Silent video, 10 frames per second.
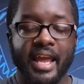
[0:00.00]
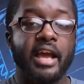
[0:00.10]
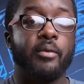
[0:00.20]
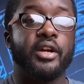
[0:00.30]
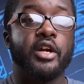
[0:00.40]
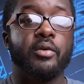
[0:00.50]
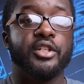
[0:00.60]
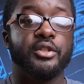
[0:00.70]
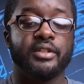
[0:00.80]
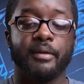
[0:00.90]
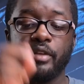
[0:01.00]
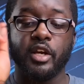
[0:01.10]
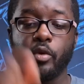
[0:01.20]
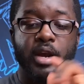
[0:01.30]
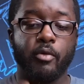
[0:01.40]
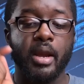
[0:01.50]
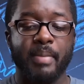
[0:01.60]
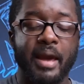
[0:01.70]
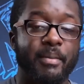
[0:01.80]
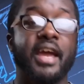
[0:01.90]
I want to go and shoot something quick,
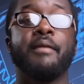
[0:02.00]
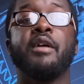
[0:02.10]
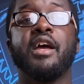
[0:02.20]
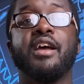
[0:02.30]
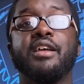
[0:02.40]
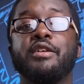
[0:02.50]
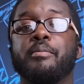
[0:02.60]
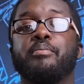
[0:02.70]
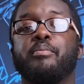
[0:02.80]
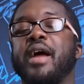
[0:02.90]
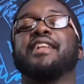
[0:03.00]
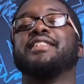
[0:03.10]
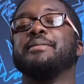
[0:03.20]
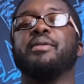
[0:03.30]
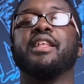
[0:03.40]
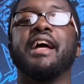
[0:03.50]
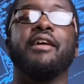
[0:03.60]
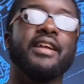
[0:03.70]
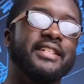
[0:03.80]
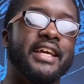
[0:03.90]
bam, bam. You can practically pull it out
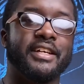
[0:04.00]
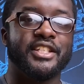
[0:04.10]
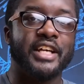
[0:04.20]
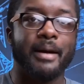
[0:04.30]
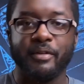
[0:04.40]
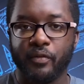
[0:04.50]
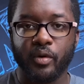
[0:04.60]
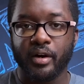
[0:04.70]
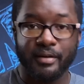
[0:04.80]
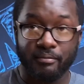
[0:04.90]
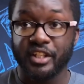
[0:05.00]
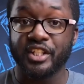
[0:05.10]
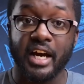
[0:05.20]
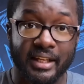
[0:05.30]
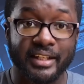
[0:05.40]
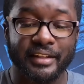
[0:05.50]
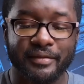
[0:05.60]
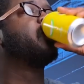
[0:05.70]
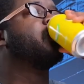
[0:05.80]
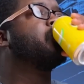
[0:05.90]
and take a shot before the shot leaves.
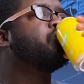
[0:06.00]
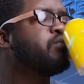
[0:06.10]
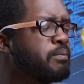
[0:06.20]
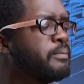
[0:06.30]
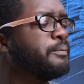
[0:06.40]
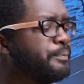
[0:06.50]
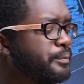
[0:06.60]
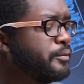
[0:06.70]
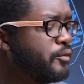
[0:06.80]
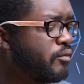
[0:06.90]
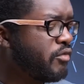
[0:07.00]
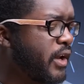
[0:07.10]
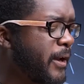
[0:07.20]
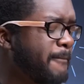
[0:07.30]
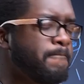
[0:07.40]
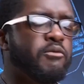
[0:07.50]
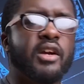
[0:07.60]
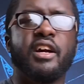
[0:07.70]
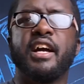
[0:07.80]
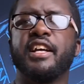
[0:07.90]
Oh,
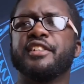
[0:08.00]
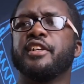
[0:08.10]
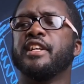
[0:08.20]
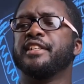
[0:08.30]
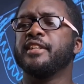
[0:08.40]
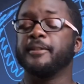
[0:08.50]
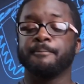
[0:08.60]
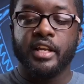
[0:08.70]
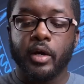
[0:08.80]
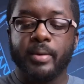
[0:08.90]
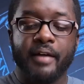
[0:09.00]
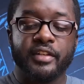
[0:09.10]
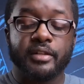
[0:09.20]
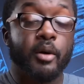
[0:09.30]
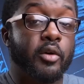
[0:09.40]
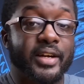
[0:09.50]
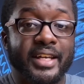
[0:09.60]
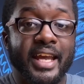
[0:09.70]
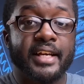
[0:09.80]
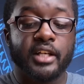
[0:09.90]
that's good, that's good. Now that we have the SmallRIG
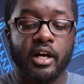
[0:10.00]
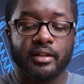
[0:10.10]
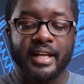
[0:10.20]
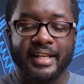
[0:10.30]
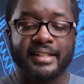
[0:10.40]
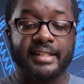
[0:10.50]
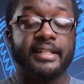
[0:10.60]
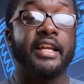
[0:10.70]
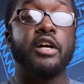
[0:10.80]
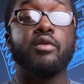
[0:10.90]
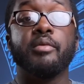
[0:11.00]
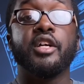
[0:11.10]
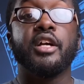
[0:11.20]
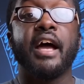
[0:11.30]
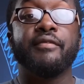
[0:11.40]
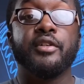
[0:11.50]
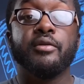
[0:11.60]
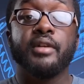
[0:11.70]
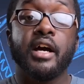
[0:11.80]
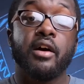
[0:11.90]
cage all nice and set up, what we're gonna have to do
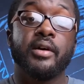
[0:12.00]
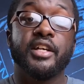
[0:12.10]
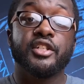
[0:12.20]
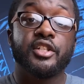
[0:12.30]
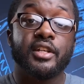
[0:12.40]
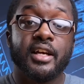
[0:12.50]
now is just